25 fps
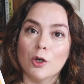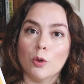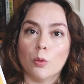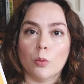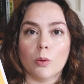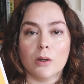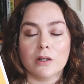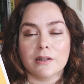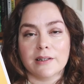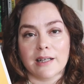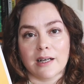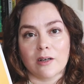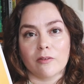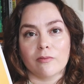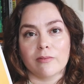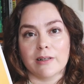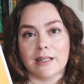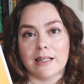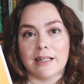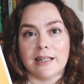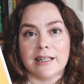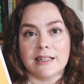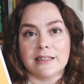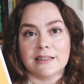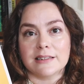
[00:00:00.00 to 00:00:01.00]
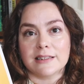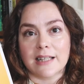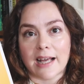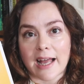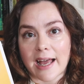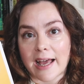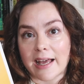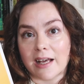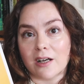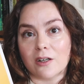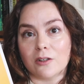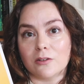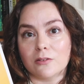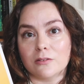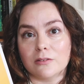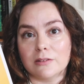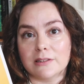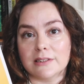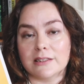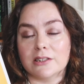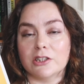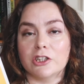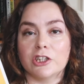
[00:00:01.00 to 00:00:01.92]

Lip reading: what that really entails.